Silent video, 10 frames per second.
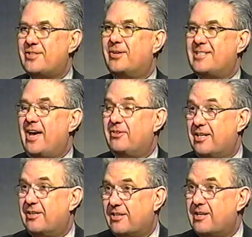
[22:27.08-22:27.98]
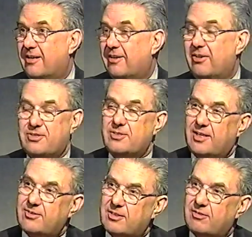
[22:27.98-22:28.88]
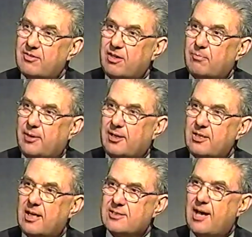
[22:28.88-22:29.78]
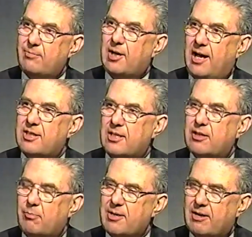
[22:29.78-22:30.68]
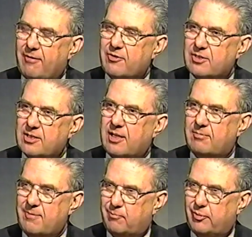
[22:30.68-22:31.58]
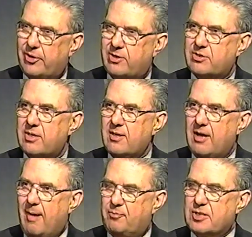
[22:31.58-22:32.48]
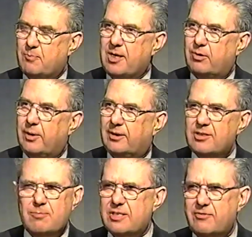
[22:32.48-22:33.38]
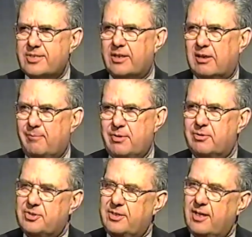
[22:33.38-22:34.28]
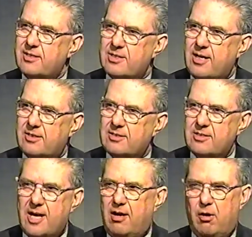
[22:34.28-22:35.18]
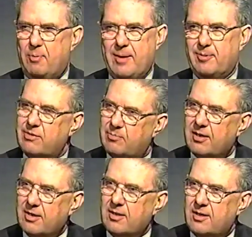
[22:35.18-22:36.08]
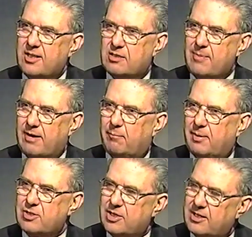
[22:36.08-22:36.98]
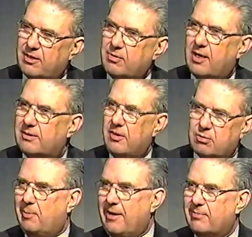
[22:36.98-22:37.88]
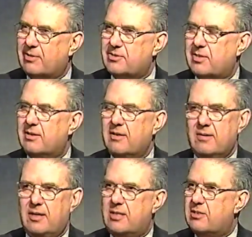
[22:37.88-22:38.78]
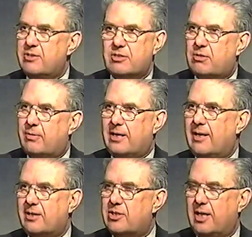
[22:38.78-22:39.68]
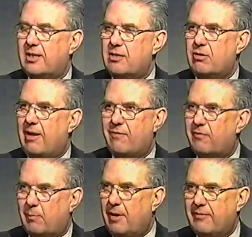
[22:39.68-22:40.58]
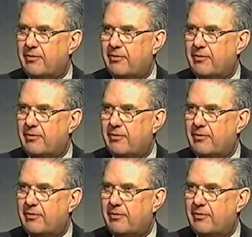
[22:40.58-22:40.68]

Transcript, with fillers: sorts out at the end of the year. It all sorts out at the end of the year. But yes, I, I think there'll be an effort to get employers up to speed quickly. So much of it's on computers today. It's not. Right. It's not all paper. It's a matter of punching in and uh, payrolls, and and so they just crank out a check, and you'll have overpaid for